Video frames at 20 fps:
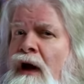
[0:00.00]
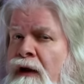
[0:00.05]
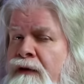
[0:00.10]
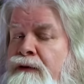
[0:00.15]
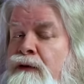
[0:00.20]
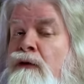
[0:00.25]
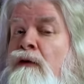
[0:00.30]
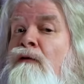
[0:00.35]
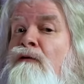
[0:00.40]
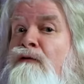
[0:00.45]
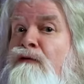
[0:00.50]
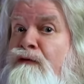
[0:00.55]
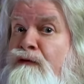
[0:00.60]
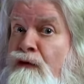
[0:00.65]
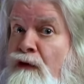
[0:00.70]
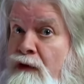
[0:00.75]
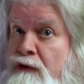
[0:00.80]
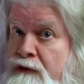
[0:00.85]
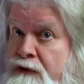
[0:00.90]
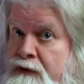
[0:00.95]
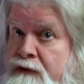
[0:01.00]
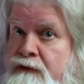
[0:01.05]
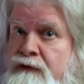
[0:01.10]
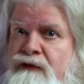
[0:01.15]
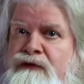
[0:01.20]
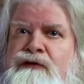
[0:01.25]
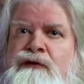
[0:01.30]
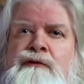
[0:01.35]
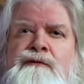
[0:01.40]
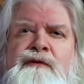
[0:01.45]
other fallen
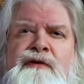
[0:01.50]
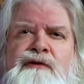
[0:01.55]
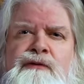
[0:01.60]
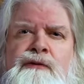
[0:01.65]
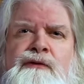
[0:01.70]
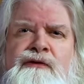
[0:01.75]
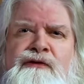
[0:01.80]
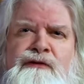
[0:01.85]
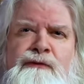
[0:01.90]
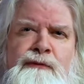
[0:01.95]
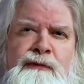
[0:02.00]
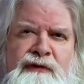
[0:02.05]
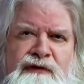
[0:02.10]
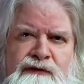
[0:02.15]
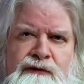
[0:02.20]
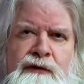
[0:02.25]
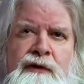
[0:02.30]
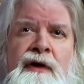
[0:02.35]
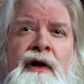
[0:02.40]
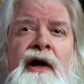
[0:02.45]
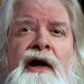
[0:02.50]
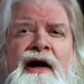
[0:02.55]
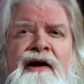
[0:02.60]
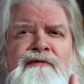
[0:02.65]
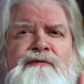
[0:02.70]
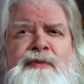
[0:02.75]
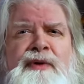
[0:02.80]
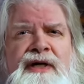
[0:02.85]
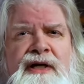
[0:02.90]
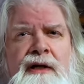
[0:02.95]
servitors of Mystra
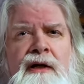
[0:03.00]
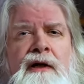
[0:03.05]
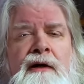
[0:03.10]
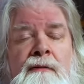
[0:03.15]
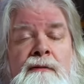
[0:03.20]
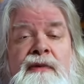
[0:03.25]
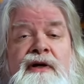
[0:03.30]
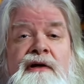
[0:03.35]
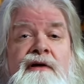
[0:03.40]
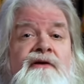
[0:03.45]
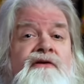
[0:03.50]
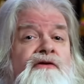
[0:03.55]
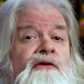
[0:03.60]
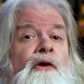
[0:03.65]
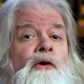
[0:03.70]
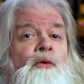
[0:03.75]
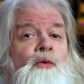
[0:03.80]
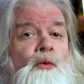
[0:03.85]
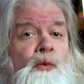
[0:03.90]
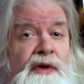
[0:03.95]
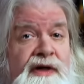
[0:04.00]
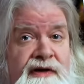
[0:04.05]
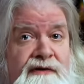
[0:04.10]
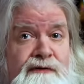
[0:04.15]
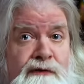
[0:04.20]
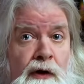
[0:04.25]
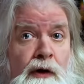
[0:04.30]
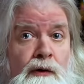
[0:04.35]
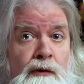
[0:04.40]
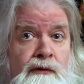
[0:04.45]
have become is
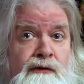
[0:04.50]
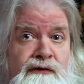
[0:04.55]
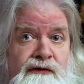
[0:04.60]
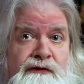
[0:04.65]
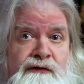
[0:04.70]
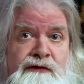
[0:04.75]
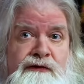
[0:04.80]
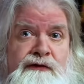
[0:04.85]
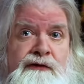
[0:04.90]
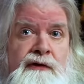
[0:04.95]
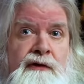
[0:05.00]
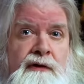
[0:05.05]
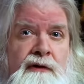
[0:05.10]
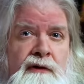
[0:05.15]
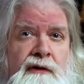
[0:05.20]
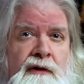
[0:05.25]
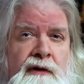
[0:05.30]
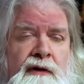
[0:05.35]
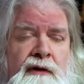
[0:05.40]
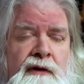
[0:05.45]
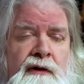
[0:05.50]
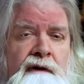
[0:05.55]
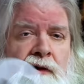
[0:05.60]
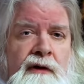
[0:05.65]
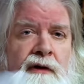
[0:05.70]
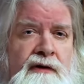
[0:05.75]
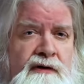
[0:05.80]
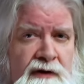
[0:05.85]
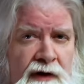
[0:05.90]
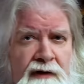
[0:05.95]
weave ghosts.
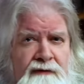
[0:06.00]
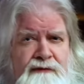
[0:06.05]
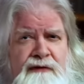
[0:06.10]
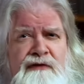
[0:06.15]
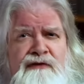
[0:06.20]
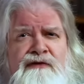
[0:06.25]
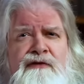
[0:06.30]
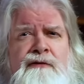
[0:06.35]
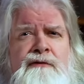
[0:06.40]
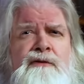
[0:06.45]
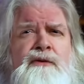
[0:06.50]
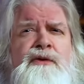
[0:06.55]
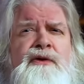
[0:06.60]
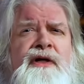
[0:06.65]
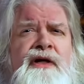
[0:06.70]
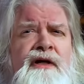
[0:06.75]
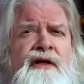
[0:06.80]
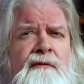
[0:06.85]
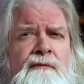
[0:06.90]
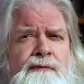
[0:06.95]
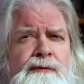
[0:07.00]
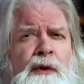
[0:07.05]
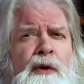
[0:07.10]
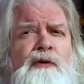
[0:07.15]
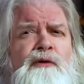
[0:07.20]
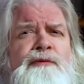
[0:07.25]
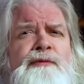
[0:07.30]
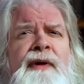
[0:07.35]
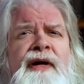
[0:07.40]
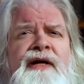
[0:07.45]
Dove and Selûne can
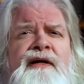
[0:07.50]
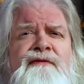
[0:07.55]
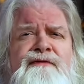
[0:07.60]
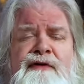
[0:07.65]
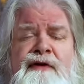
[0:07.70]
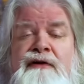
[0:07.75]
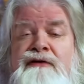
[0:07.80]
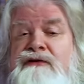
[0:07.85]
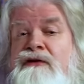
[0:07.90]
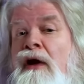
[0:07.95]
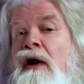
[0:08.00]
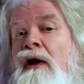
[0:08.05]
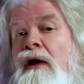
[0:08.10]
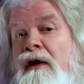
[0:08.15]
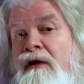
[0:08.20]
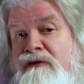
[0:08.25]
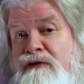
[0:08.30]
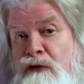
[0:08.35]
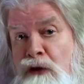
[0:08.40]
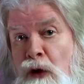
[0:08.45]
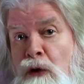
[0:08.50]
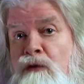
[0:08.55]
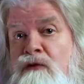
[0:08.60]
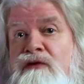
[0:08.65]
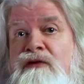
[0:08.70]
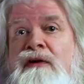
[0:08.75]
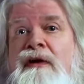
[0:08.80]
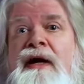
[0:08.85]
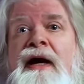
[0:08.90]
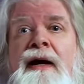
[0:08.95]
both manifest as
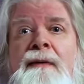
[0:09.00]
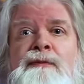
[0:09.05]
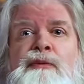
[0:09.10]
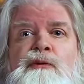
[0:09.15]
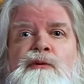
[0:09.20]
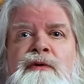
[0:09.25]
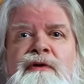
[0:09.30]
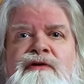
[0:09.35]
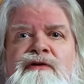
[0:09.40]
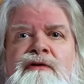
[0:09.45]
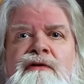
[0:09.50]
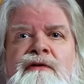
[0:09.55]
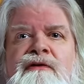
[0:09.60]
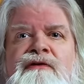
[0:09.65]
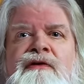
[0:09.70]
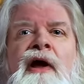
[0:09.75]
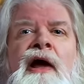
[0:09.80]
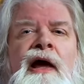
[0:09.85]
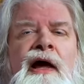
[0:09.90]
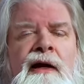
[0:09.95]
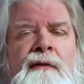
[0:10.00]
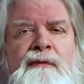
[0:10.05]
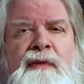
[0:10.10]
ghostly apparitions and